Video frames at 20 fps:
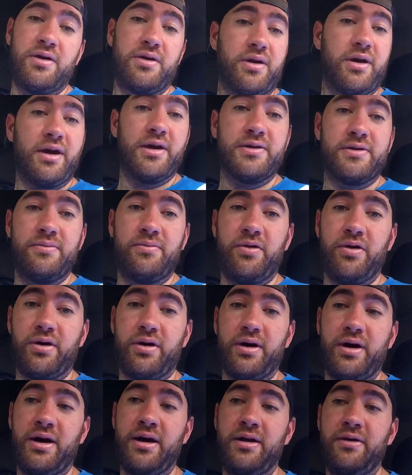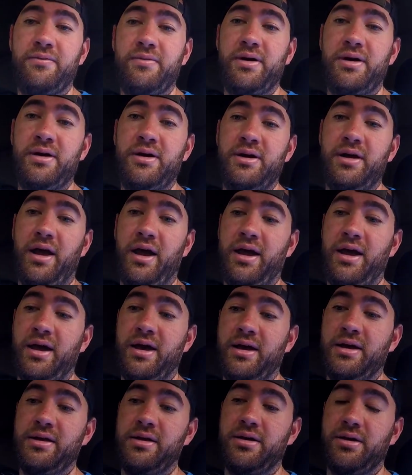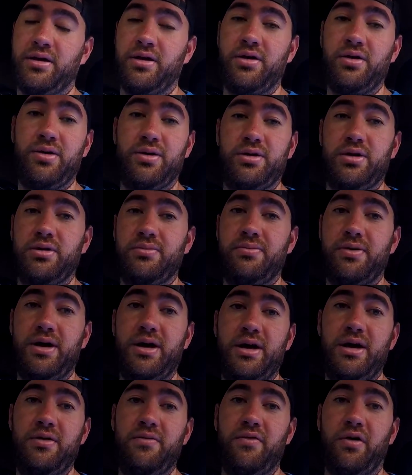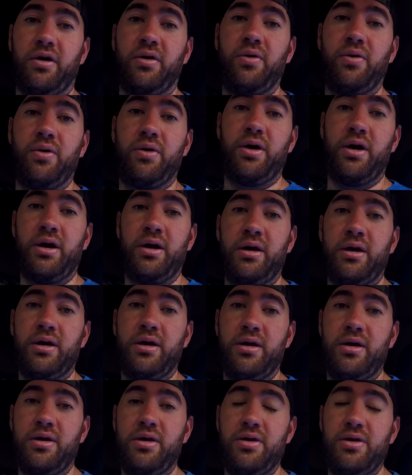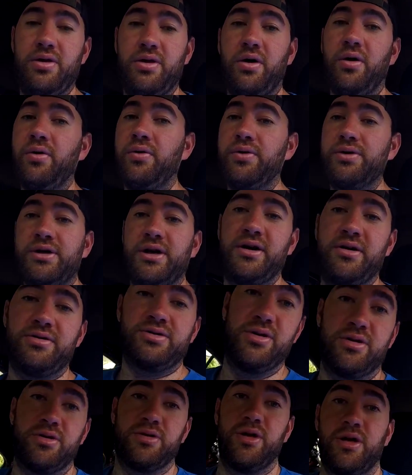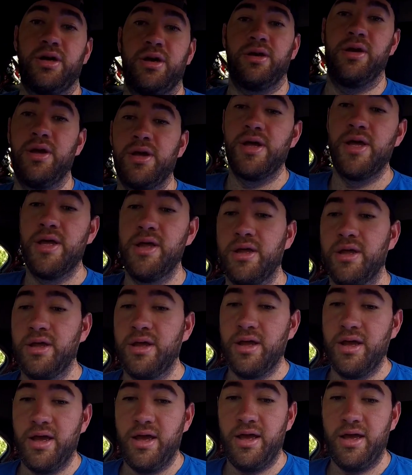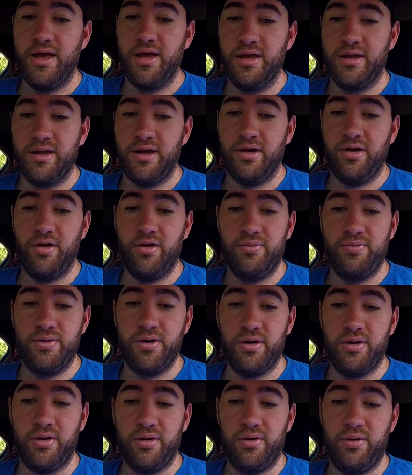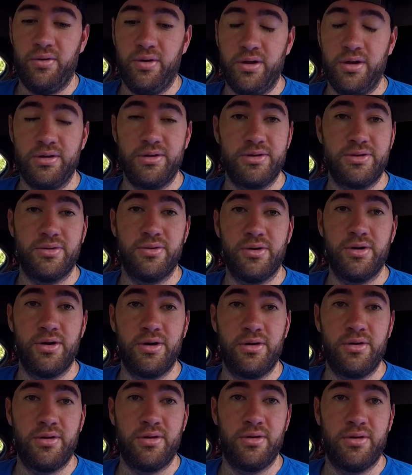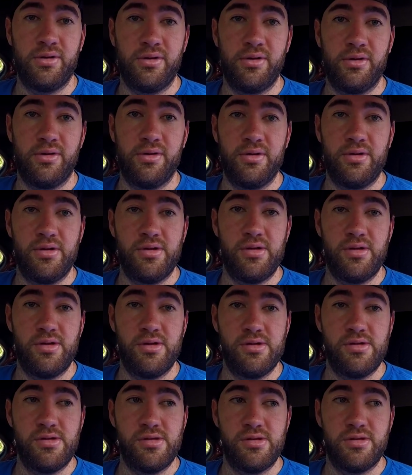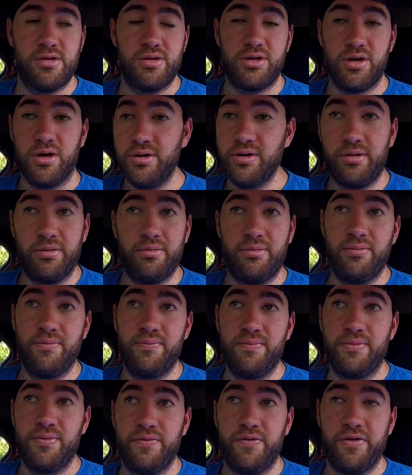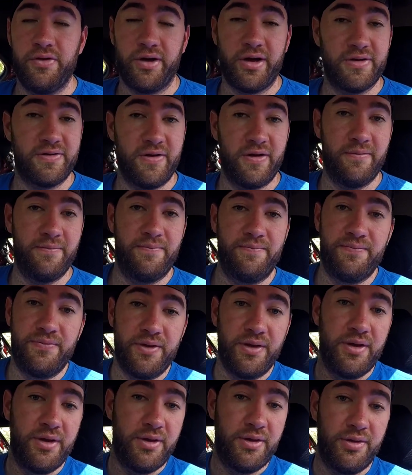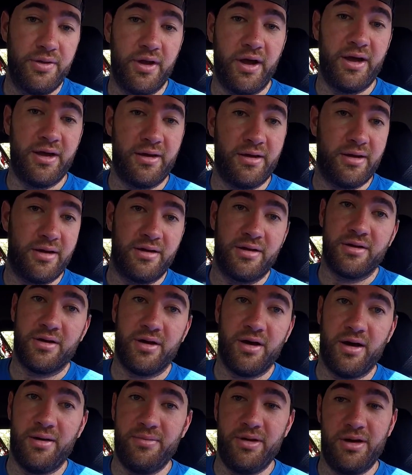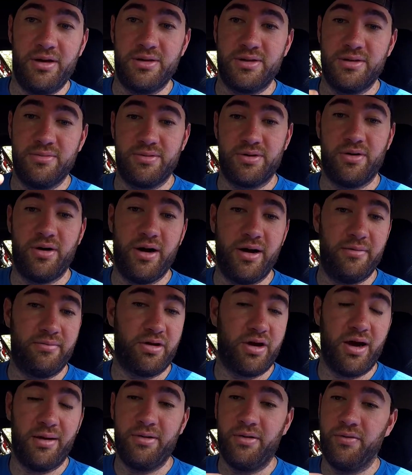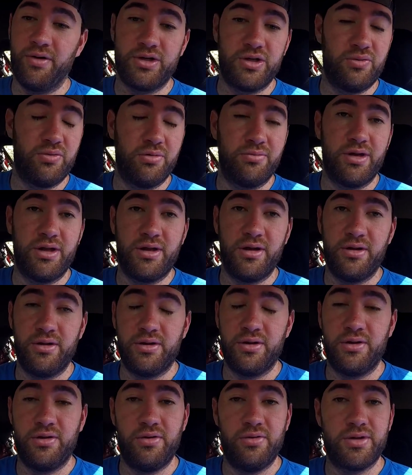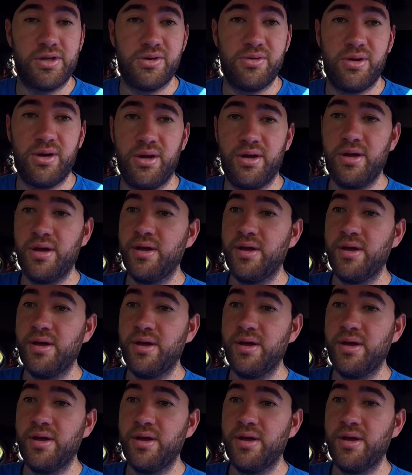Got some work ahead of me and gonna be recording the whole entire journey, and I hope y'all enjoy the journey. So like I said, like, comment, subscribe, comment what you want me to do to it,